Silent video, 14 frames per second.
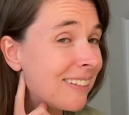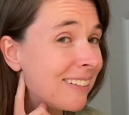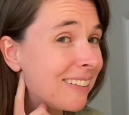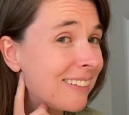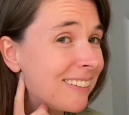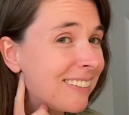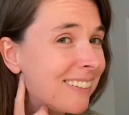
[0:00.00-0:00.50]

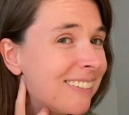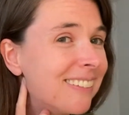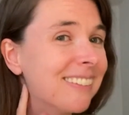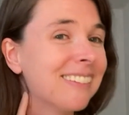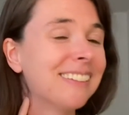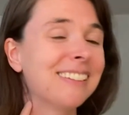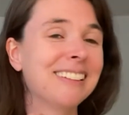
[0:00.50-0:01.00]

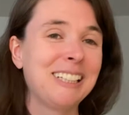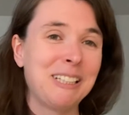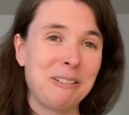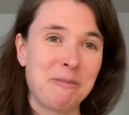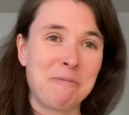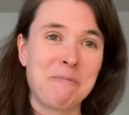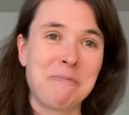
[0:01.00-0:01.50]

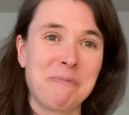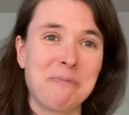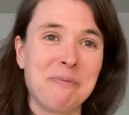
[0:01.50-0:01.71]
Nothing is said.